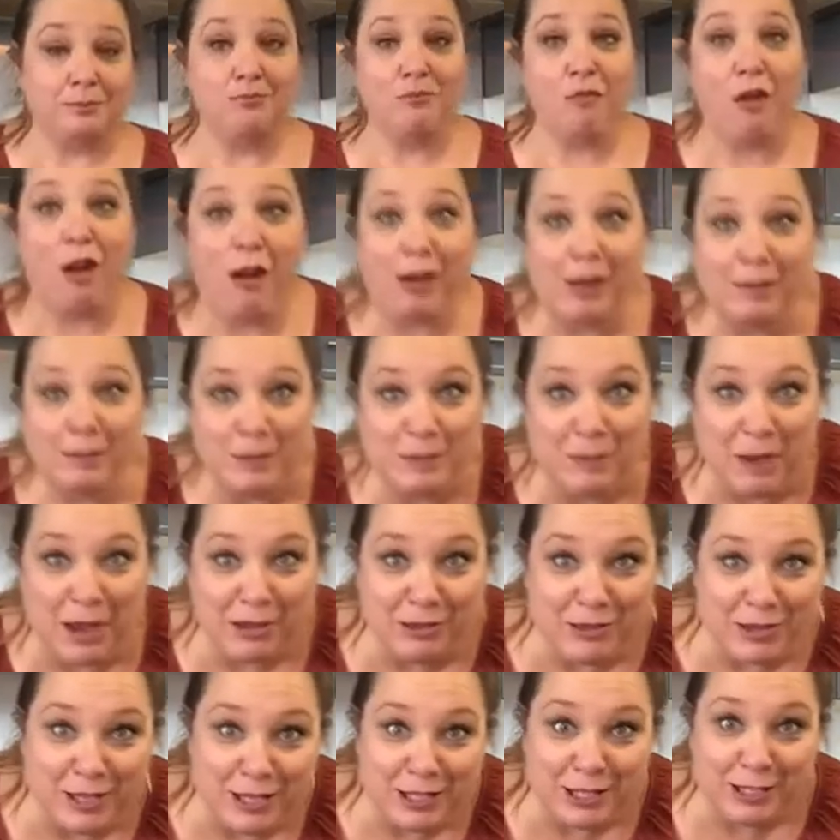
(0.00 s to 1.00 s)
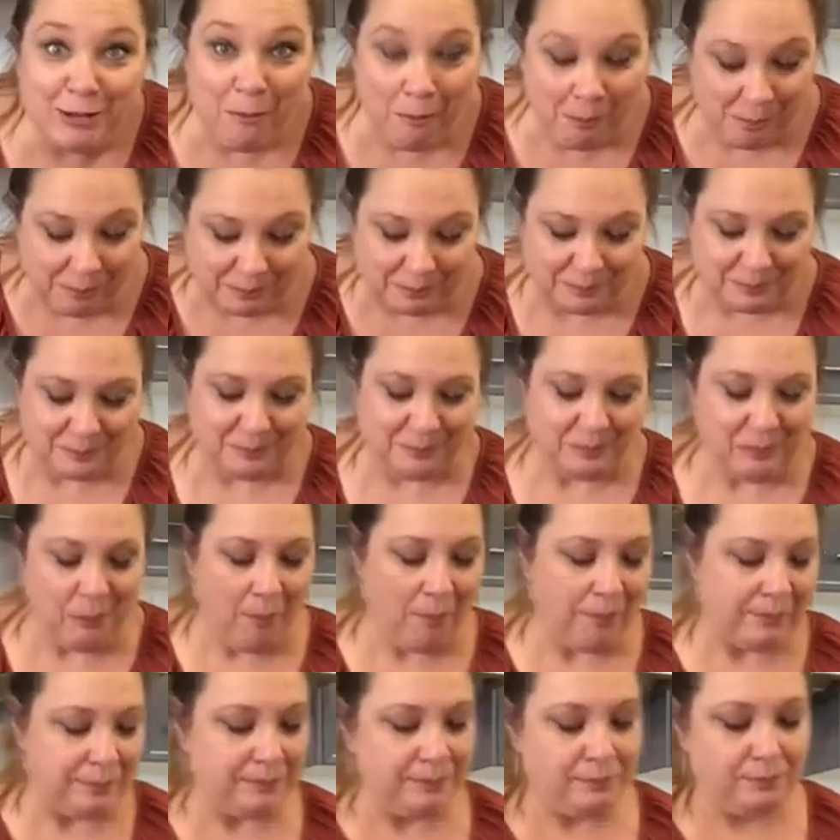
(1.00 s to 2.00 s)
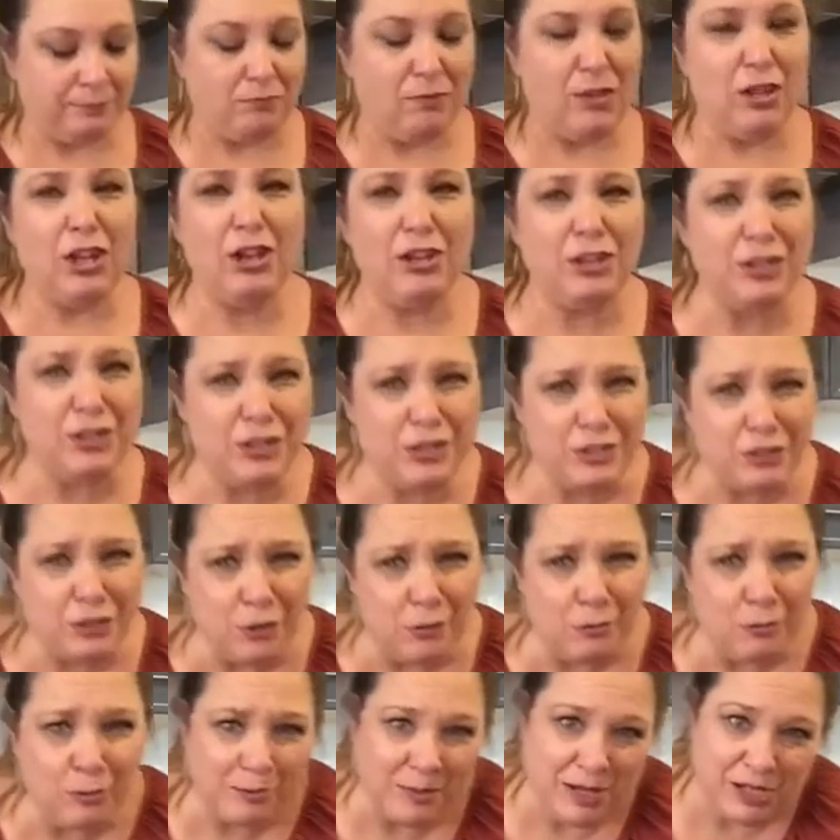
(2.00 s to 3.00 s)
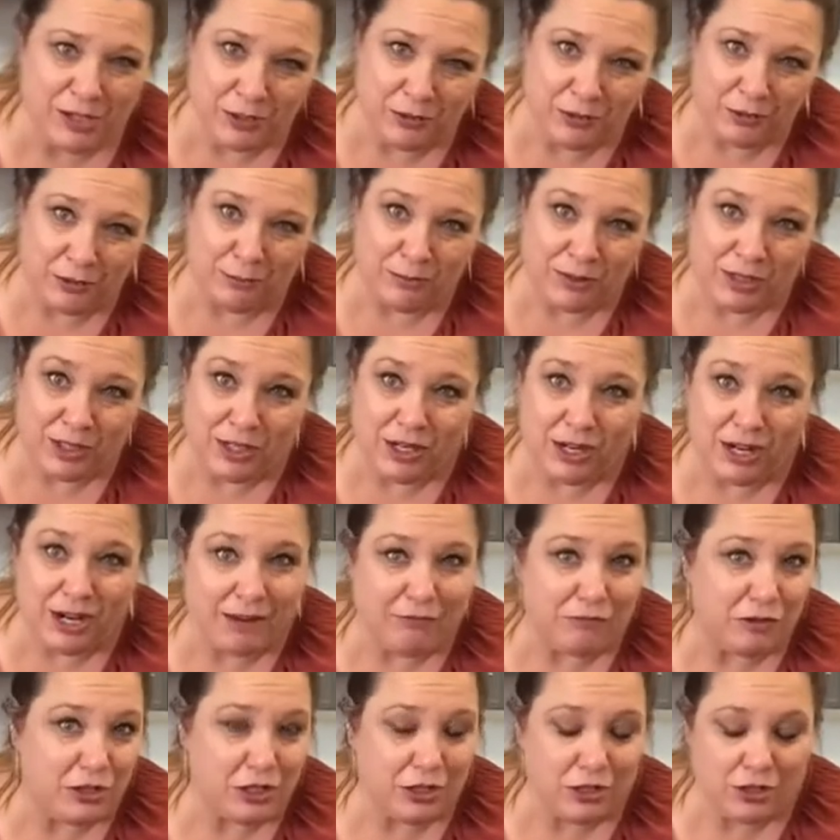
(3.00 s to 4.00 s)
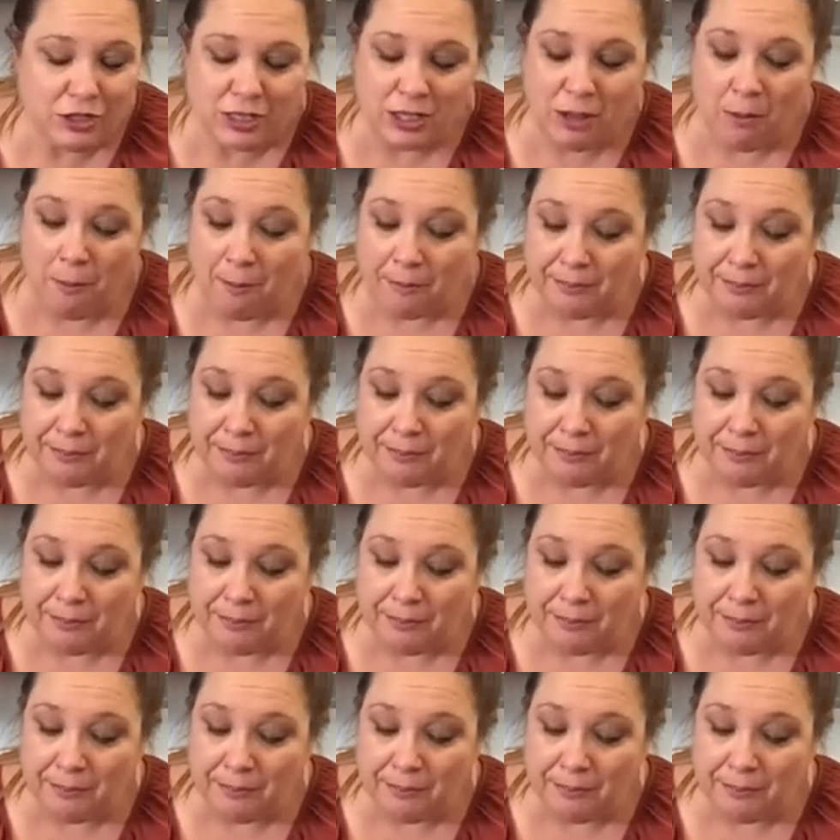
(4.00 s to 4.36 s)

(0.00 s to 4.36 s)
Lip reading: I hope you make this. You can use normal mushrooms, you don't have to use